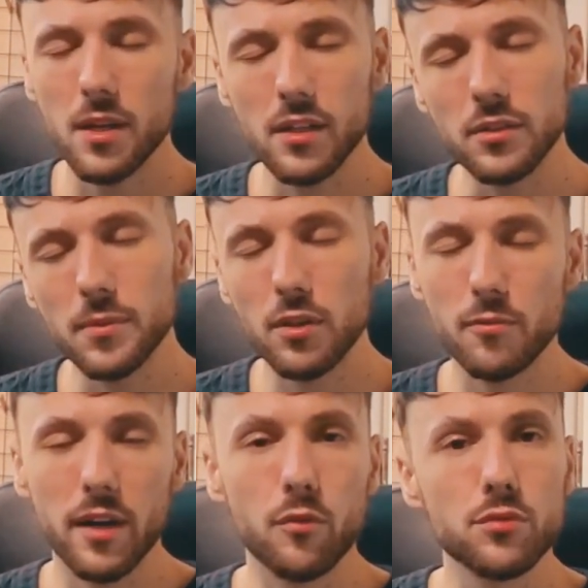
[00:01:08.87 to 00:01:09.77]
a little bit
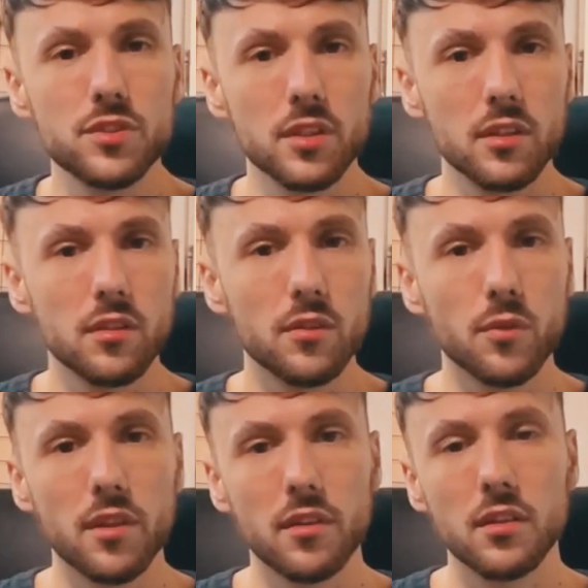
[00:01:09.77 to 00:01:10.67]
of my routine
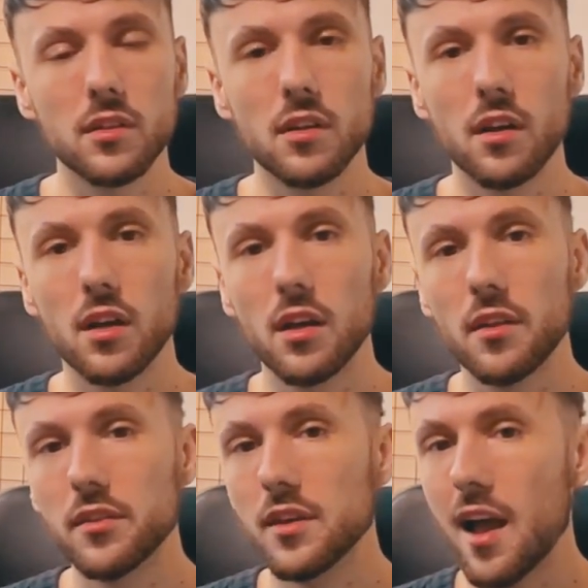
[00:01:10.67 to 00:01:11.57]
within
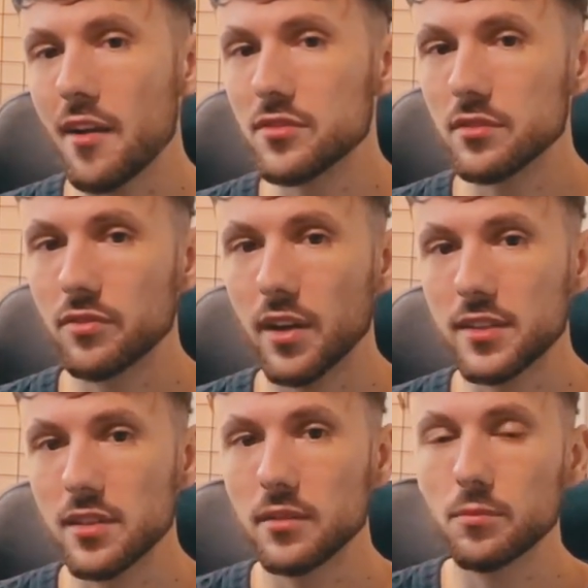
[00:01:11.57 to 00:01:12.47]
uh, the After
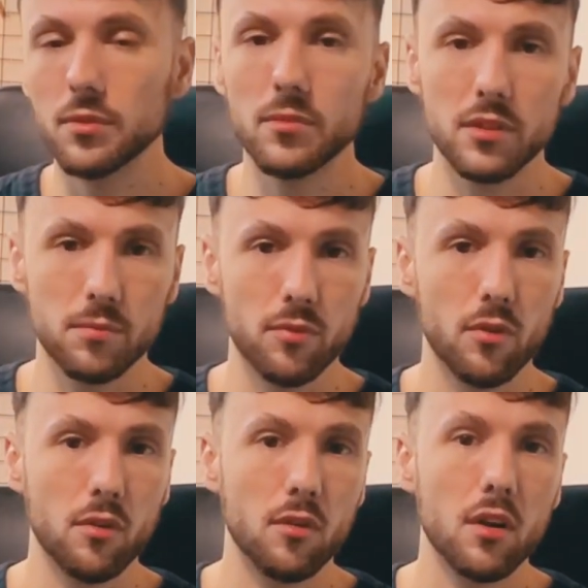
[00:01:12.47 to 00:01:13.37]
Effects and Premiere
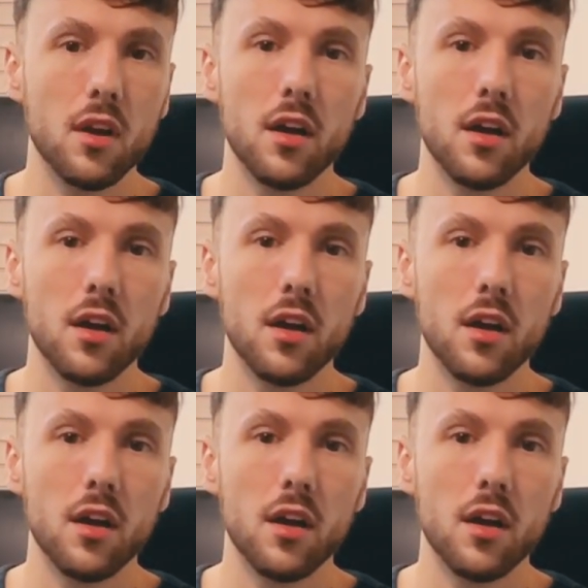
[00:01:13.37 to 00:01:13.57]
Pro